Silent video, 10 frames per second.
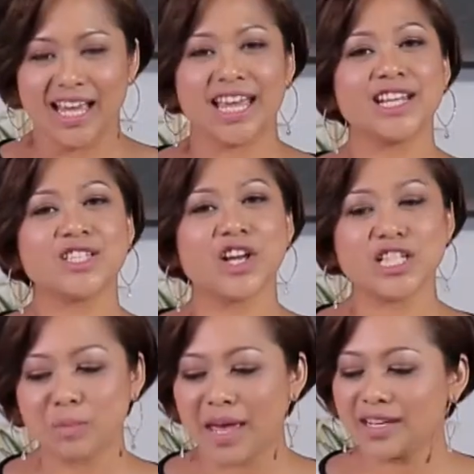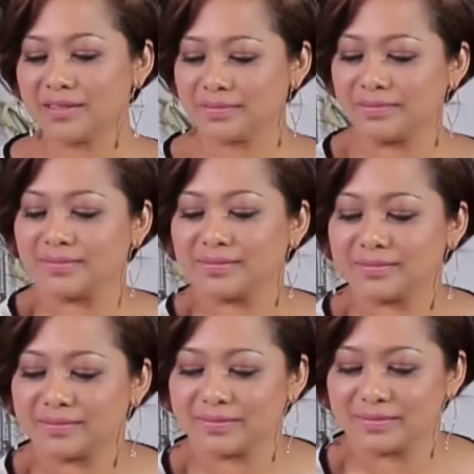In a saucepan,
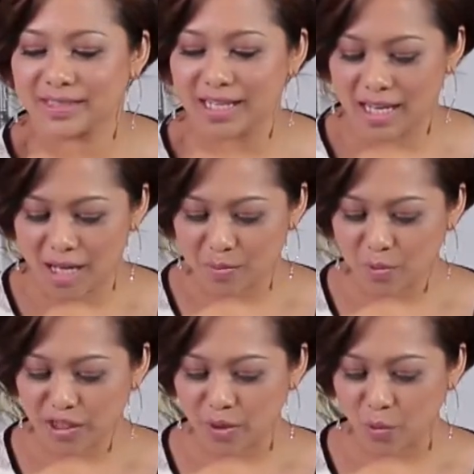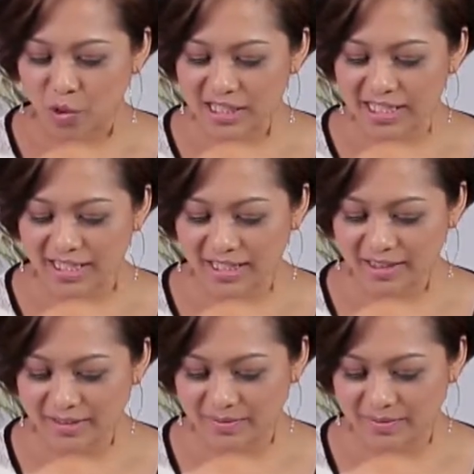put in water